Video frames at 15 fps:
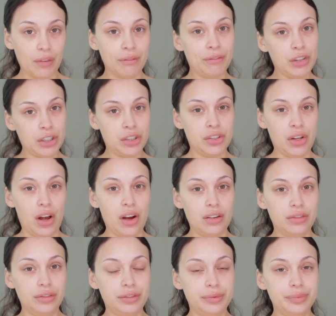First
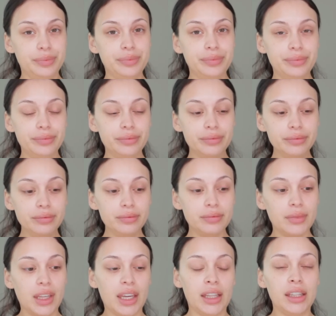off,
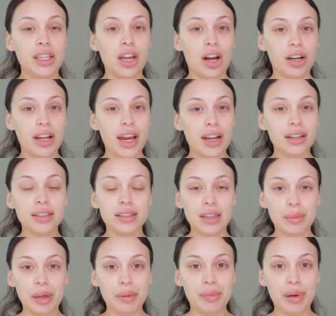Ileana had a
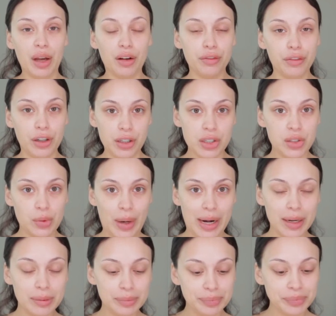stomach bug first,
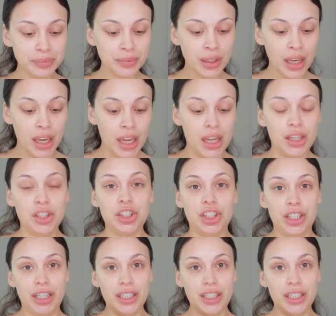right? She